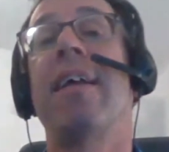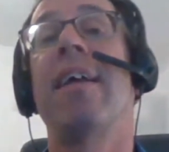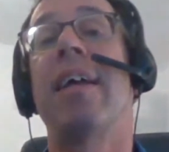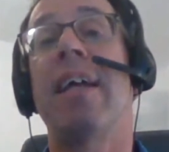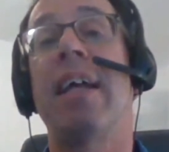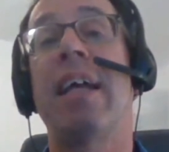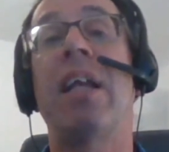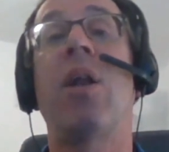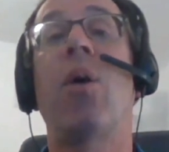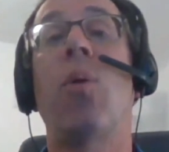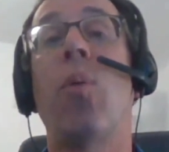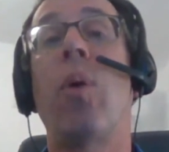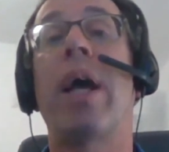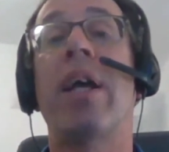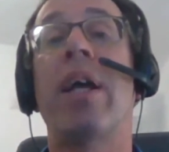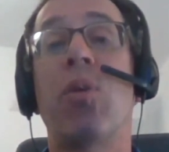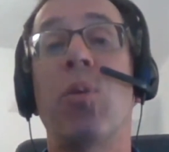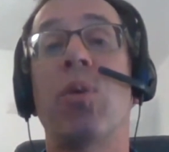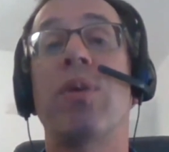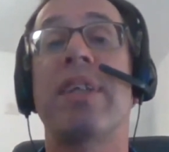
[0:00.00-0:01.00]
in a
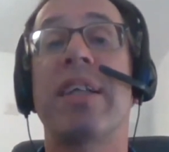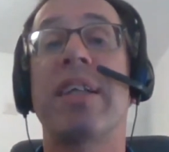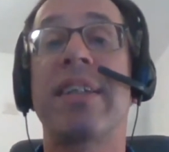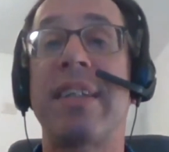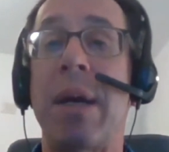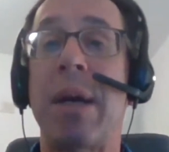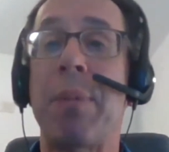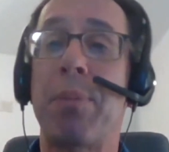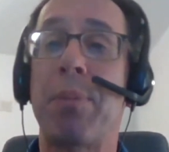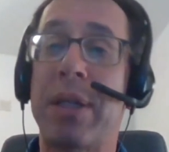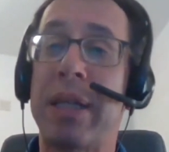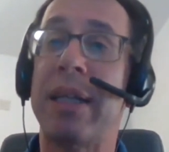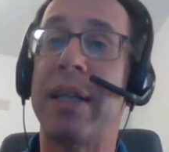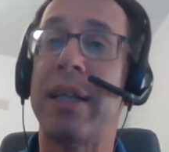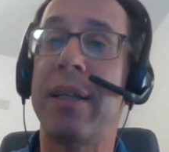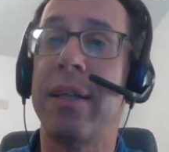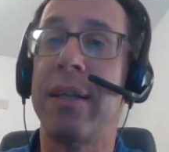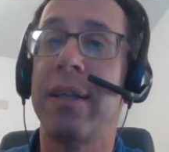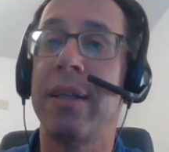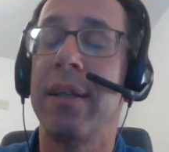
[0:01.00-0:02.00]
way it was accepted
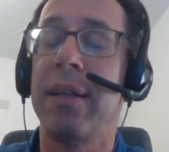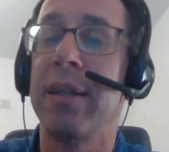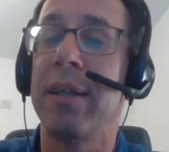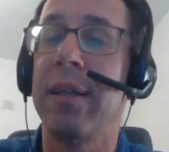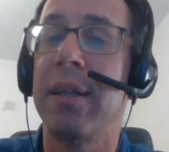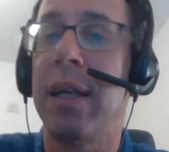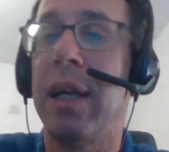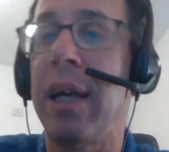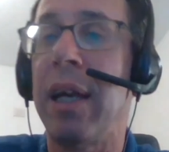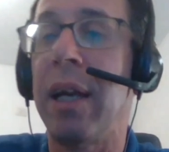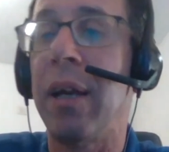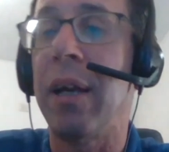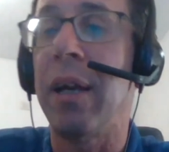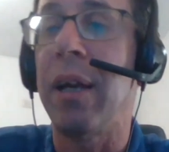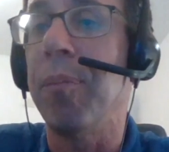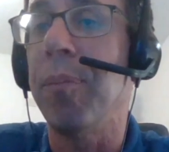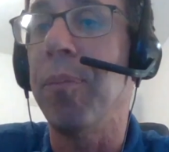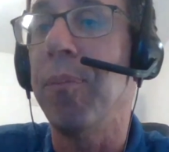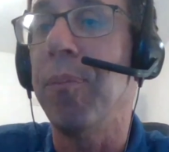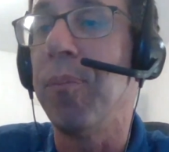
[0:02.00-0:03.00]

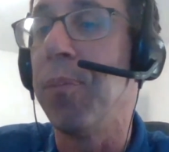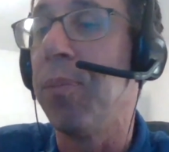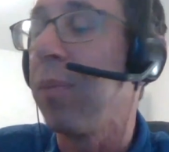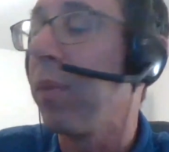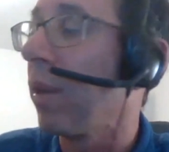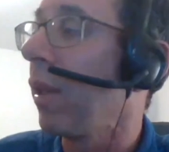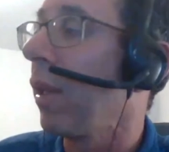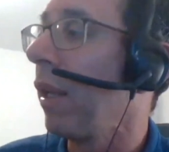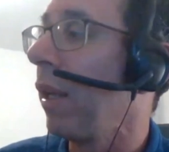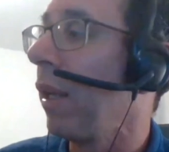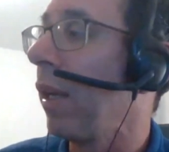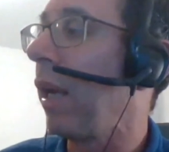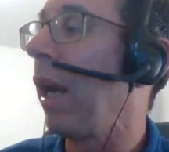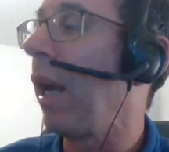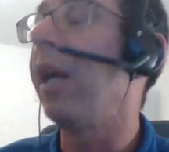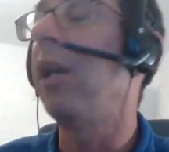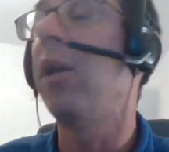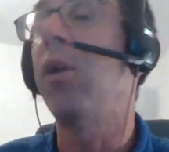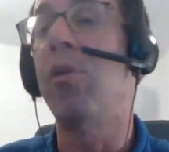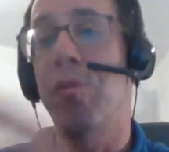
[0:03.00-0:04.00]

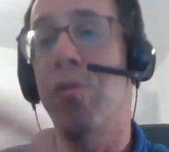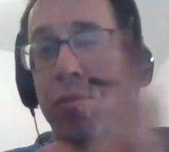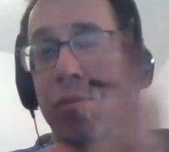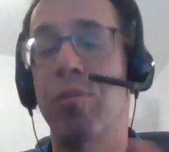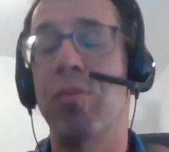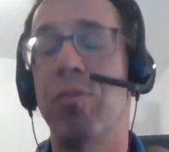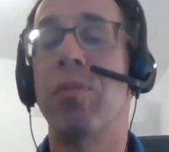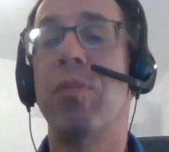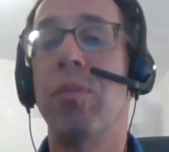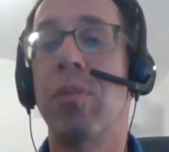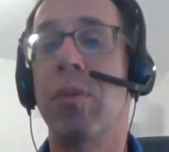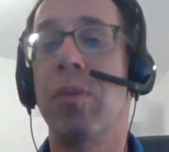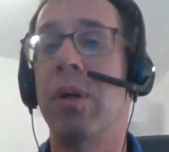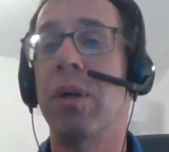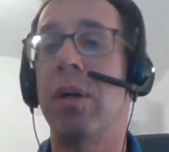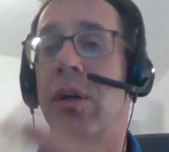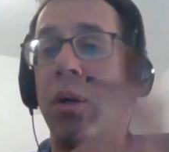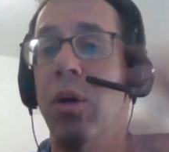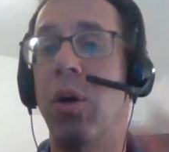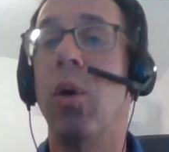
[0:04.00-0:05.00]
kind of
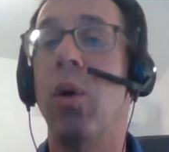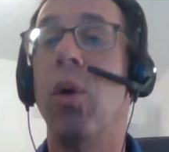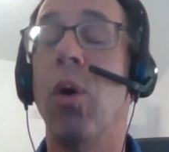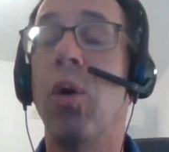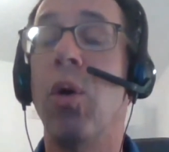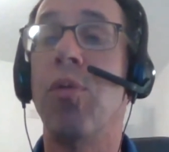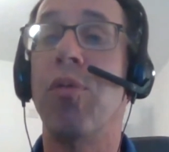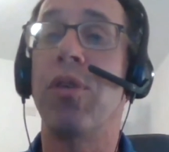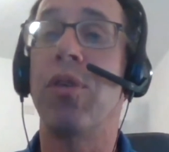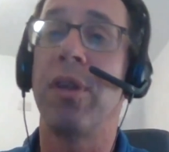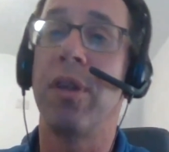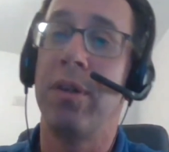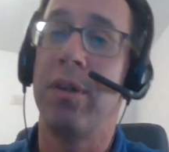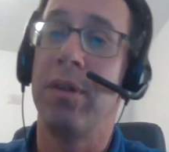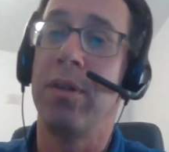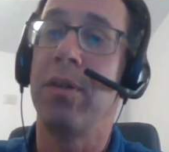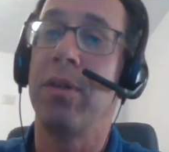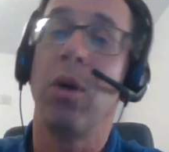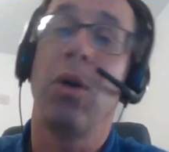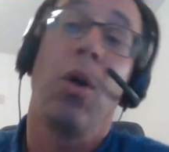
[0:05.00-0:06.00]
all over,
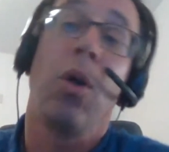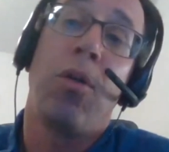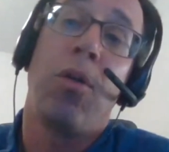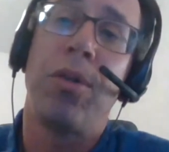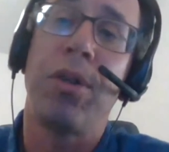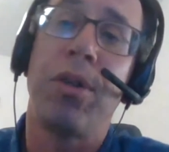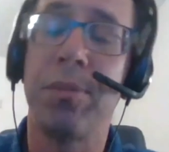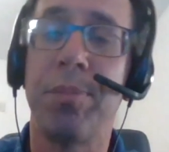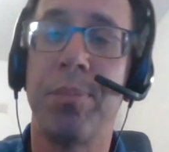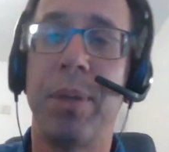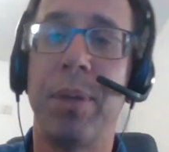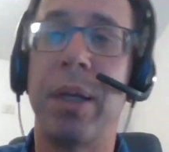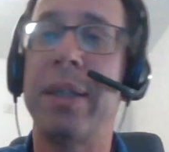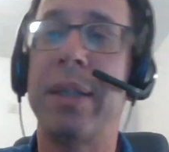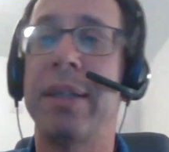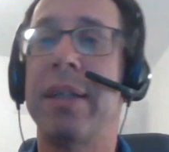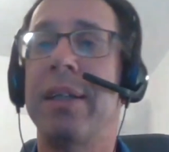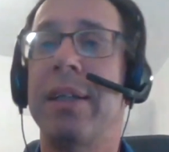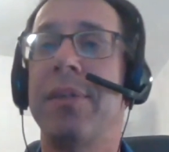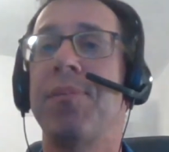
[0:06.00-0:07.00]

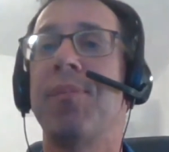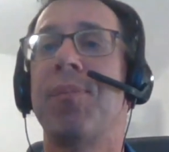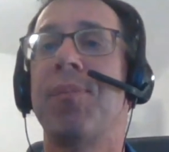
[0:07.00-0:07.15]
basically.